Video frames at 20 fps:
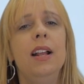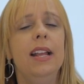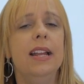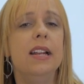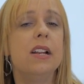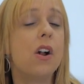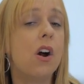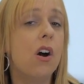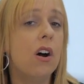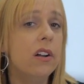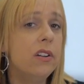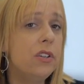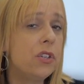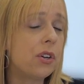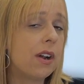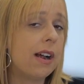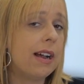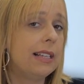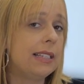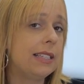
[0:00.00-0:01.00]
In
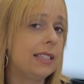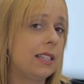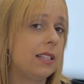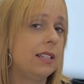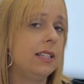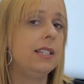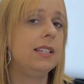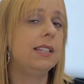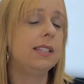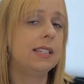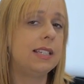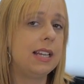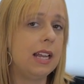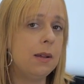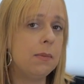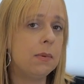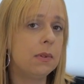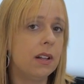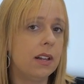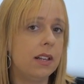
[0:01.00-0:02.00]
contrast to these
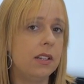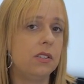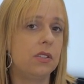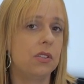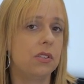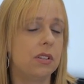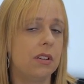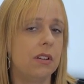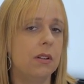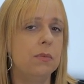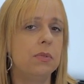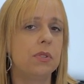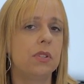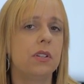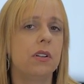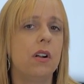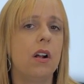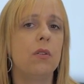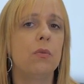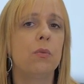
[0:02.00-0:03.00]
stable isotopes,
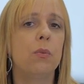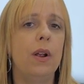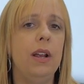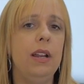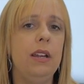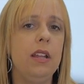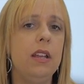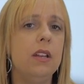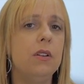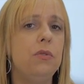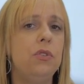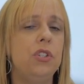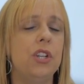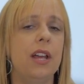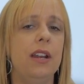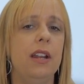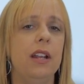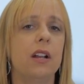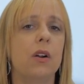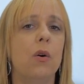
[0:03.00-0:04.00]
there are
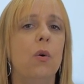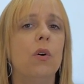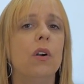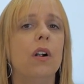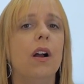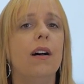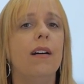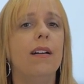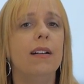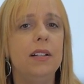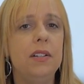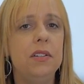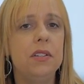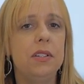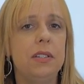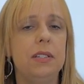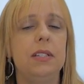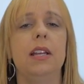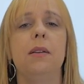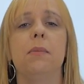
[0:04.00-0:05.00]
radiogenic or
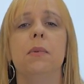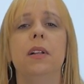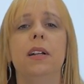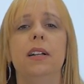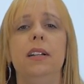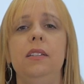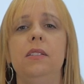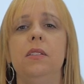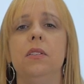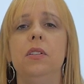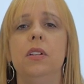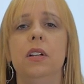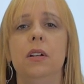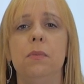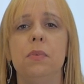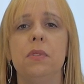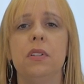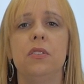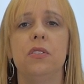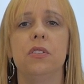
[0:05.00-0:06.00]
unstable
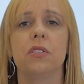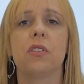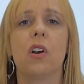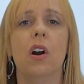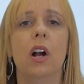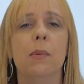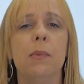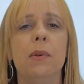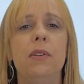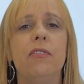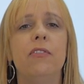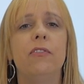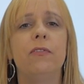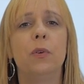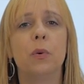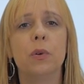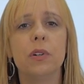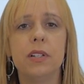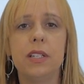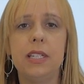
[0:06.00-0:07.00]
isotopes, such as
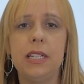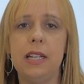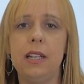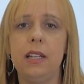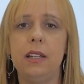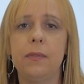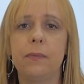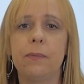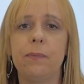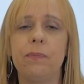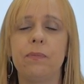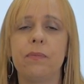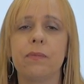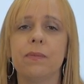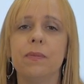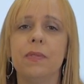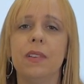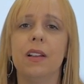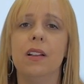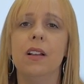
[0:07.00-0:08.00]
carbon-14.
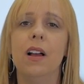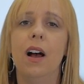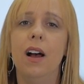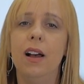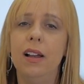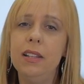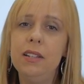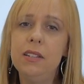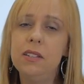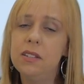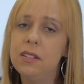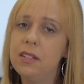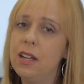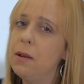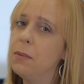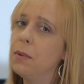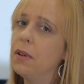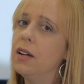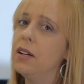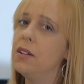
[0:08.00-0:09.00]

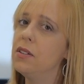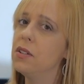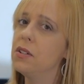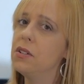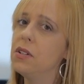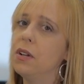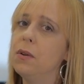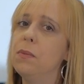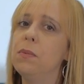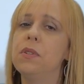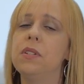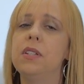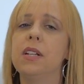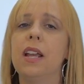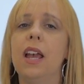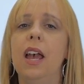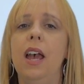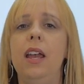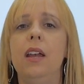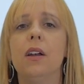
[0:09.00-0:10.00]
Unstable isotopes
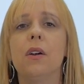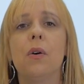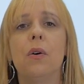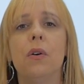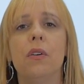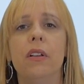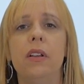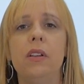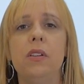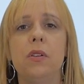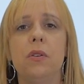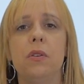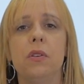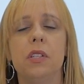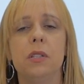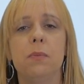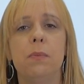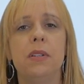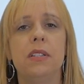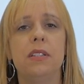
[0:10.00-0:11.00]
decay according to a
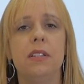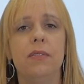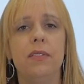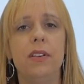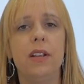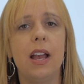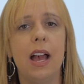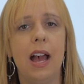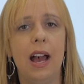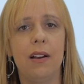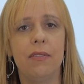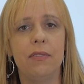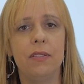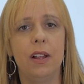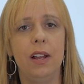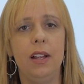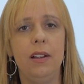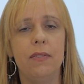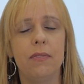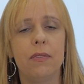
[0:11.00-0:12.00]
specific
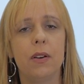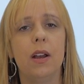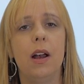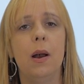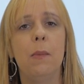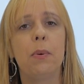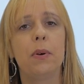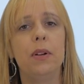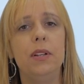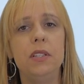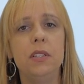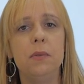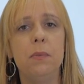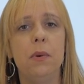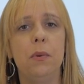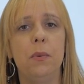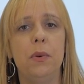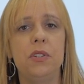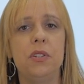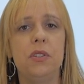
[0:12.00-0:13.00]
half-life, a
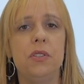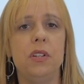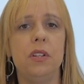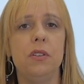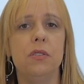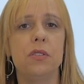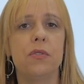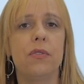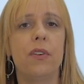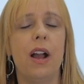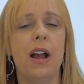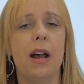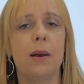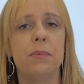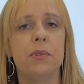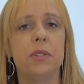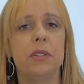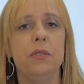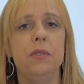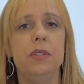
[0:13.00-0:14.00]
principle which is used for
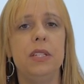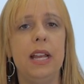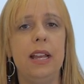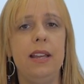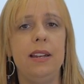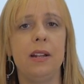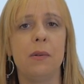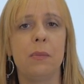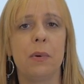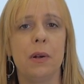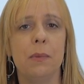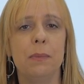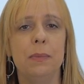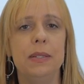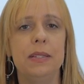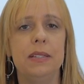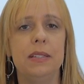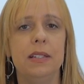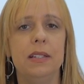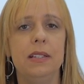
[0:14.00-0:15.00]
absolute dating
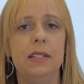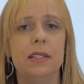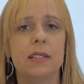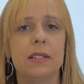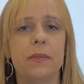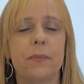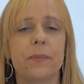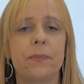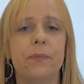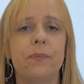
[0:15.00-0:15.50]
purposes.